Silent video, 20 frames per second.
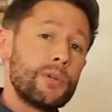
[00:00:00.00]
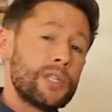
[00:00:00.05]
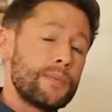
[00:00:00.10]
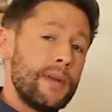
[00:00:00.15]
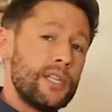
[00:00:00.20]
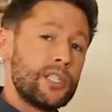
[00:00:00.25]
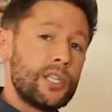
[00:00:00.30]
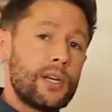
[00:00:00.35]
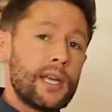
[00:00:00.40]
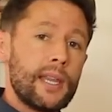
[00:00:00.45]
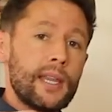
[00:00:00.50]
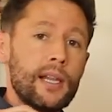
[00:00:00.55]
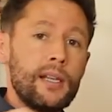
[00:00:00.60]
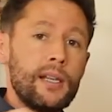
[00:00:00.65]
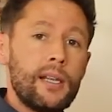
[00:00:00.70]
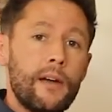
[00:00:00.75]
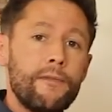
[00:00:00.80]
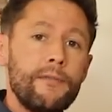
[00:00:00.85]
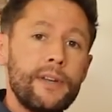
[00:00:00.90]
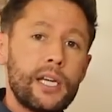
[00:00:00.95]
which means you get that
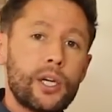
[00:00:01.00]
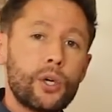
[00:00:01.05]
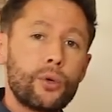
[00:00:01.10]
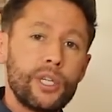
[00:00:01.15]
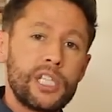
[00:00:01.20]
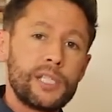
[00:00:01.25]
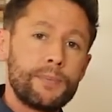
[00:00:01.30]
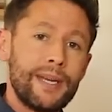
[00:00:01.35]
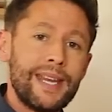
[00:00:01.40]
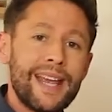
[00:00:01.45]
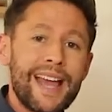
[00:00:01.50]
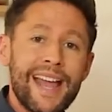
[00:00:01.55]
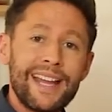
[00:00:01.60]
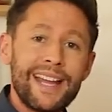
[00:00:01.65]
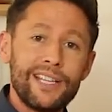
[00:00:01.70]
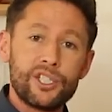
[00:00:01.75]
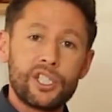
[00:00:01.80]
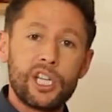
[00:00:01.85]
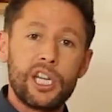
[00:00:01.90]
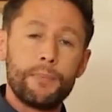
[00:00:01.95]
lovely crispy
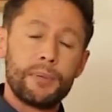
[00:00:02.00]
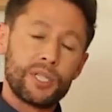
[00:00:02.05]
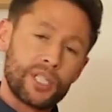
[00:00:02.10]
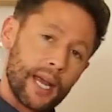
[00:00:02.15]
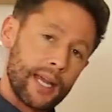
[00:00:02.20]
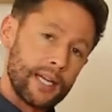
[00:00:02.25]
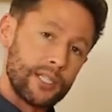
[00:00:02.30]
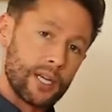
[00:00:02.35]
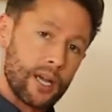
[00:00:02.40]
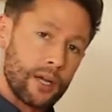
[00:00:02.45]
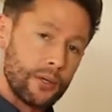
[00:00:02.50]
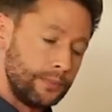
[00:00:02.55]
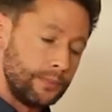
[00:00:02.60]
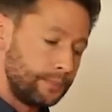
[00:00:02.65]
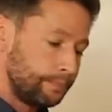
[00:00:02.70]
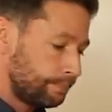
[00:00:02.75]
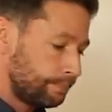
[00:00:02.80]
edge to the potato.